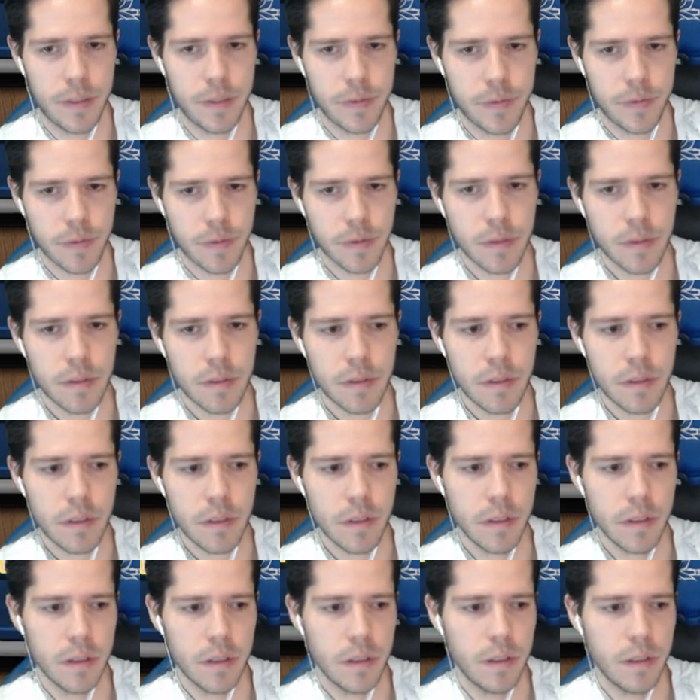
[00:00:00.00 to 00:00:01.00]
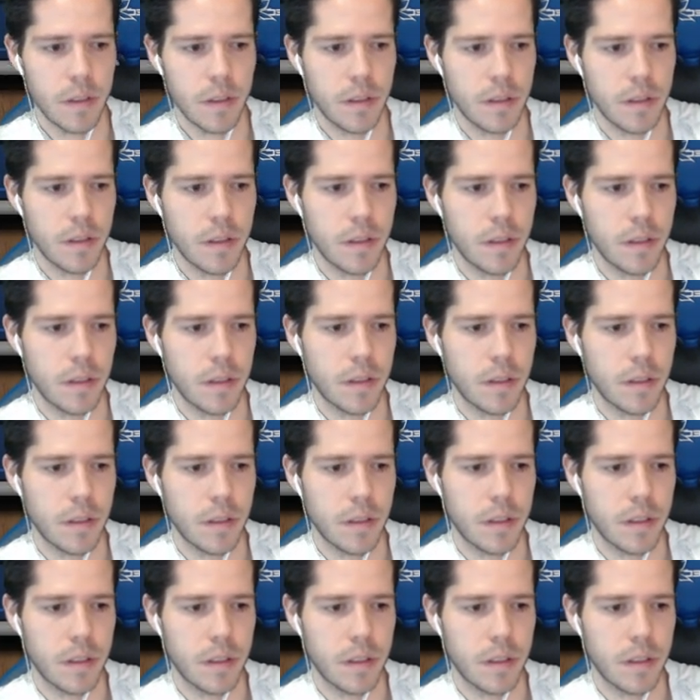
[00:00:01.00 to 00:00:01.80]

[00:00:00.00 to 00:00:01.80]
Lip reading: (no one is talking)